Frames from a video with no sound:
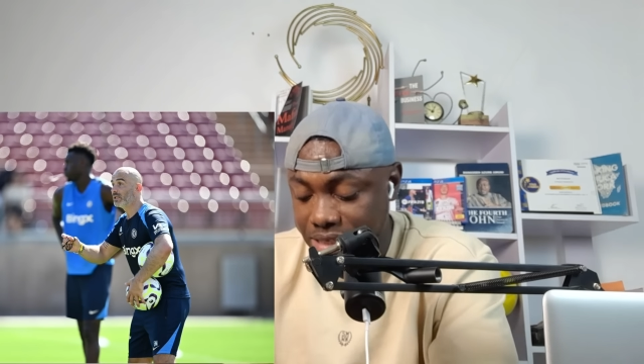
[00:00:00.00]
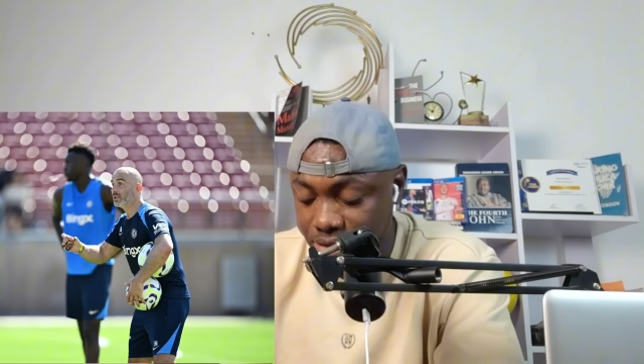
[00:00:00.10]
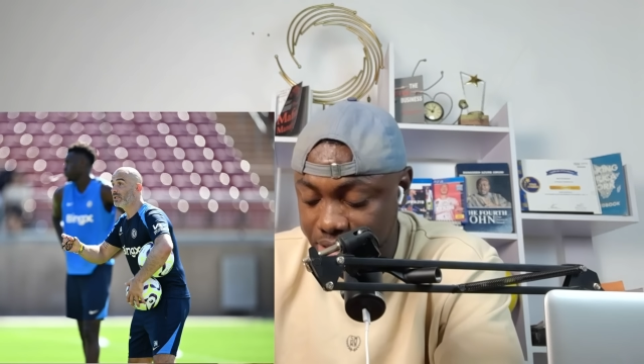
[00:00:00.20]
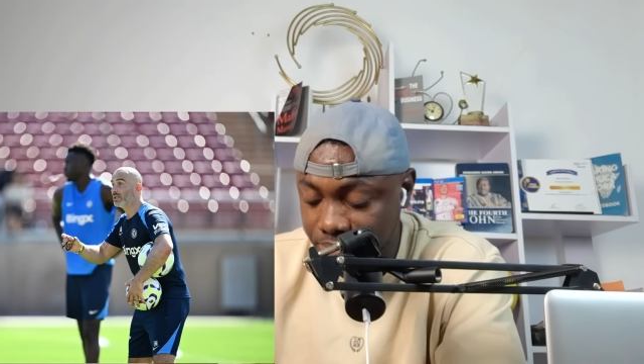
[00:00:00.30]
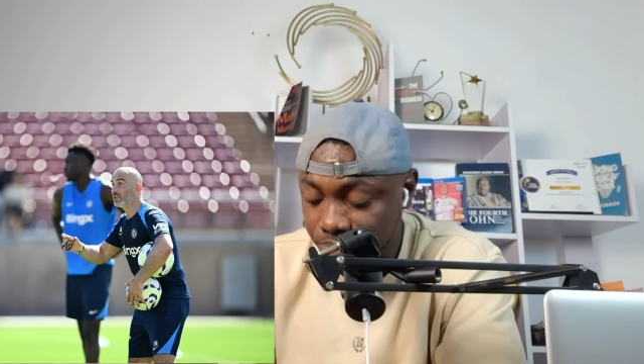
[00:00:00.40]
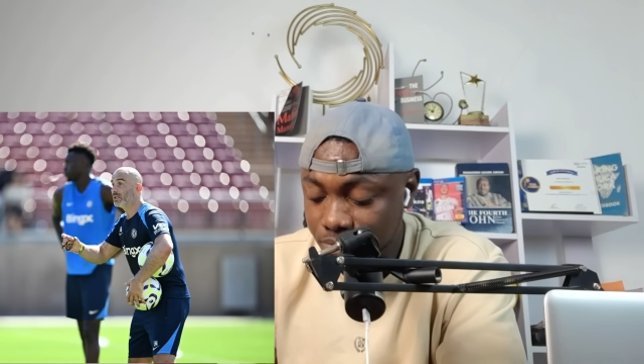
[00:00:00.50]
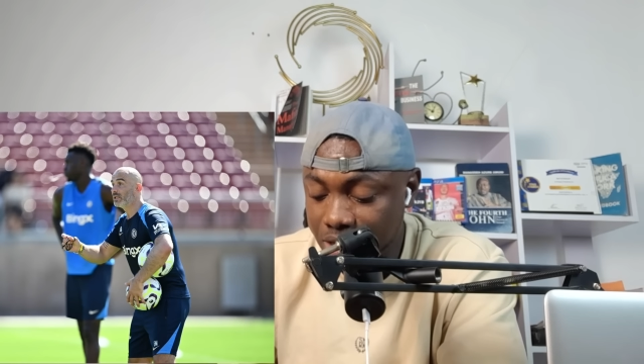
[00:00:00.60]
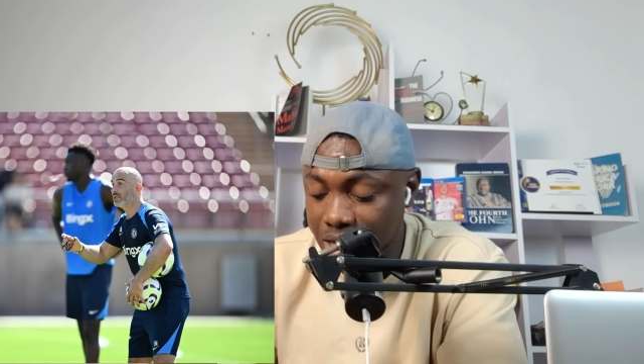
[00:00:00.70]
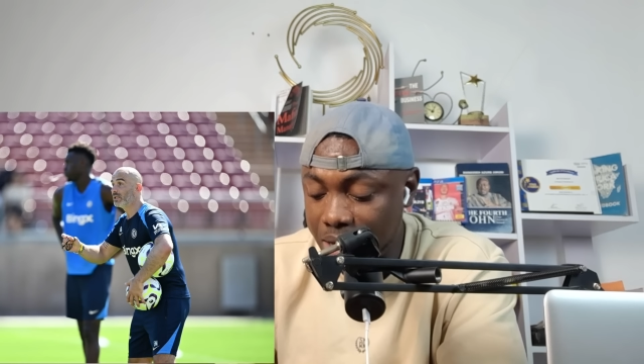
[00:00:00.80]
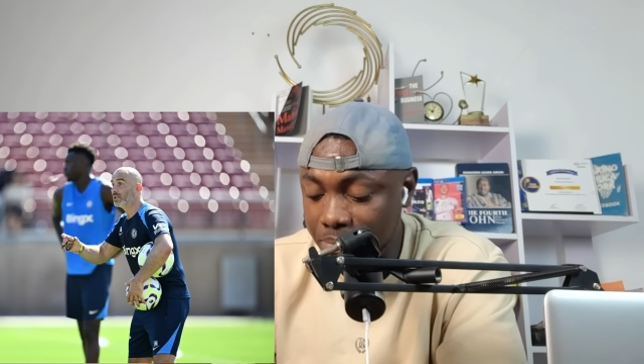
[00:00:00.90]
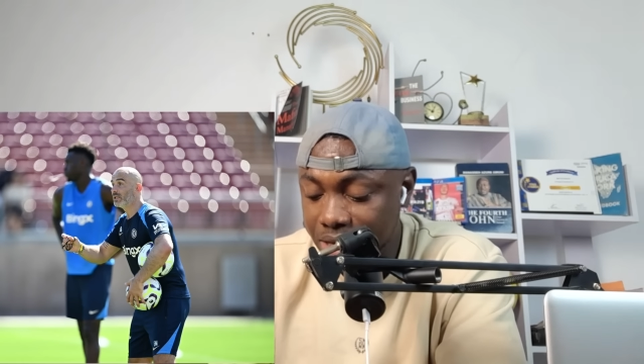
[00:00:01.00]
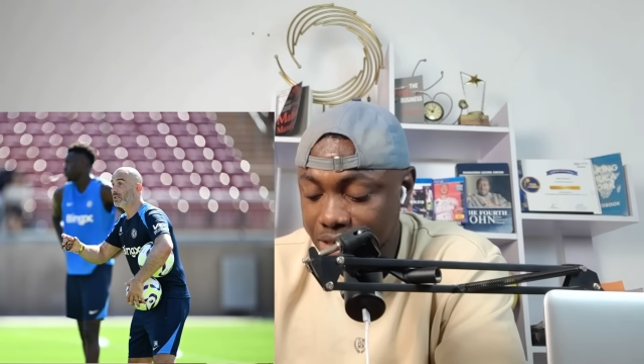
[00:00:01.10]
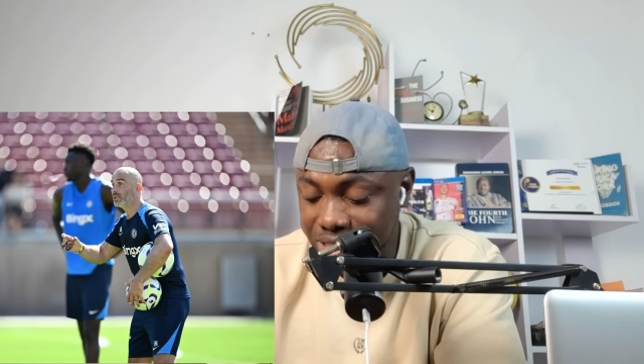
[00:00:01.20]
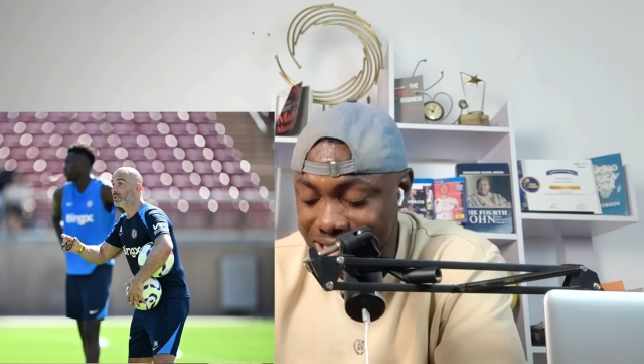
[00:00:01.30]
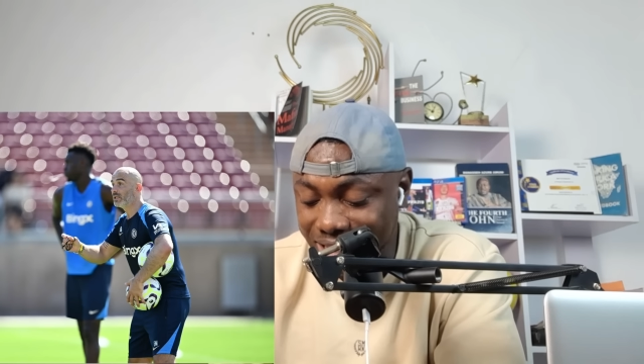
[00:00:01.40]
And team,
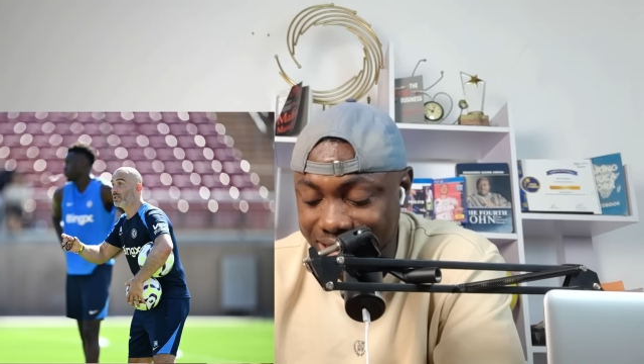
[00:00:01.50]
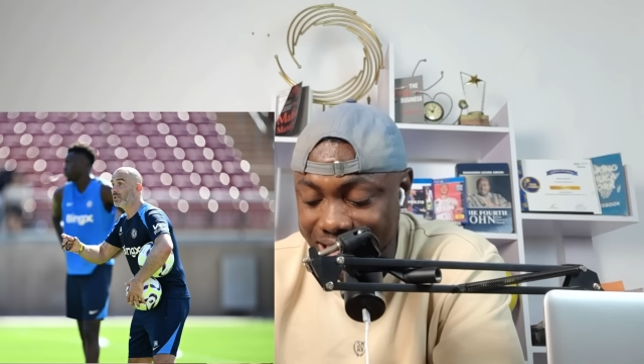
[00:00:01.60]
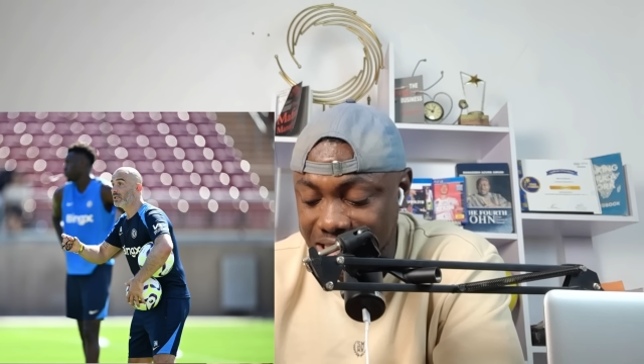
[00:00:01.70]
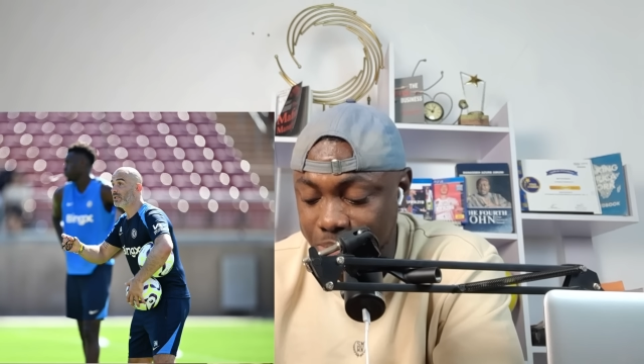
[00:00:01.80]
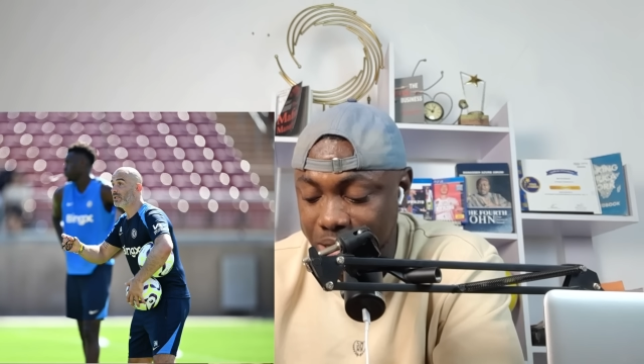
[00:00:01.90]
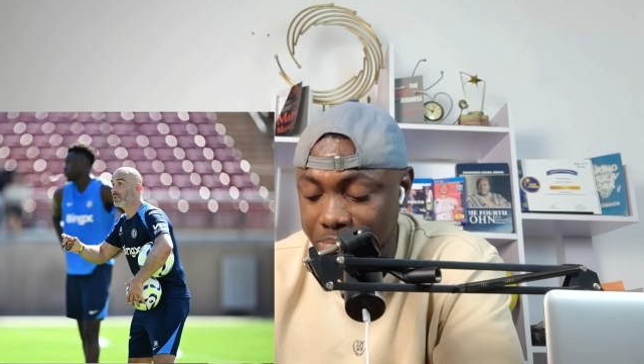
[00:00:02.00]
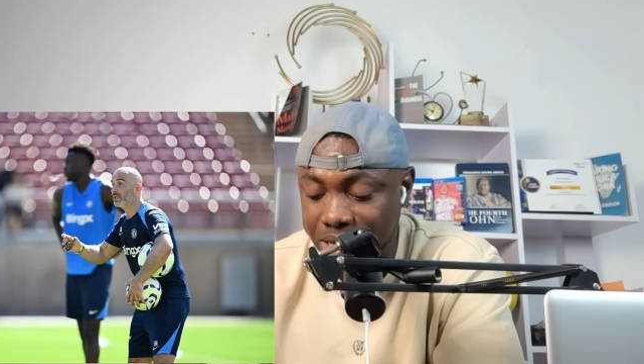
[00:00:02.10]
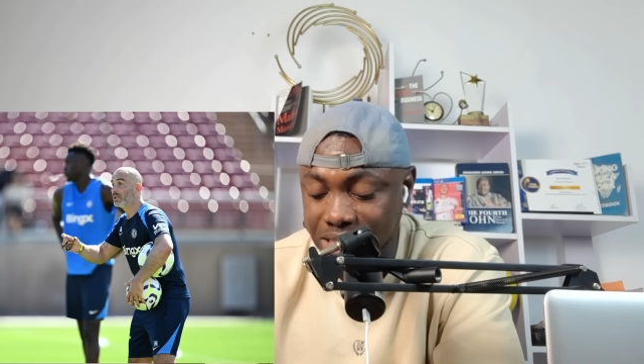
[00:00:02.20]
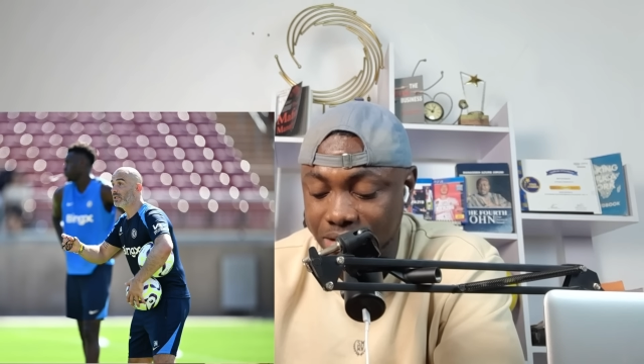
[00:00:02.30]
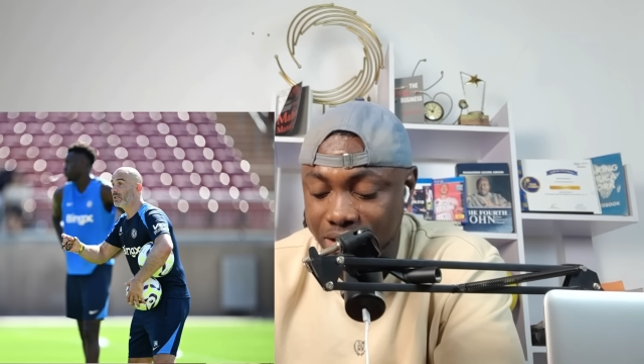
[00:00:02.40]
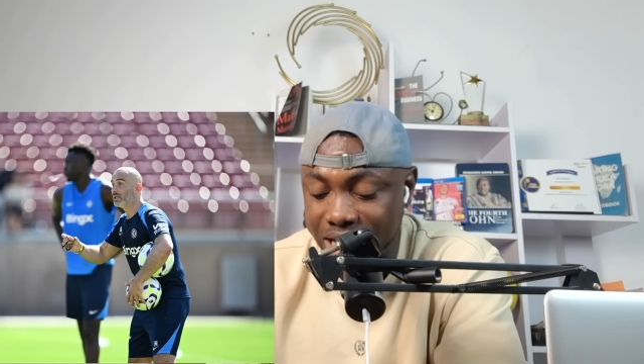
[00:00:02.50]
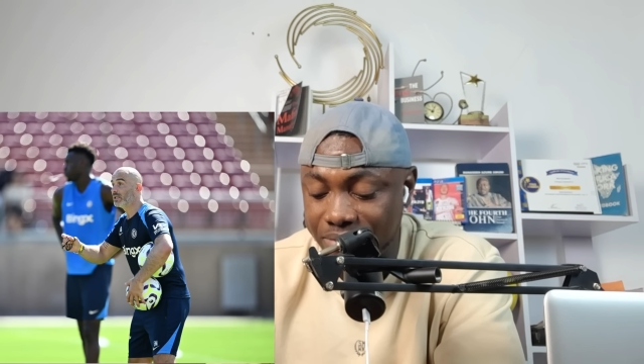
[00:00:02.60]
nothing is being messed around,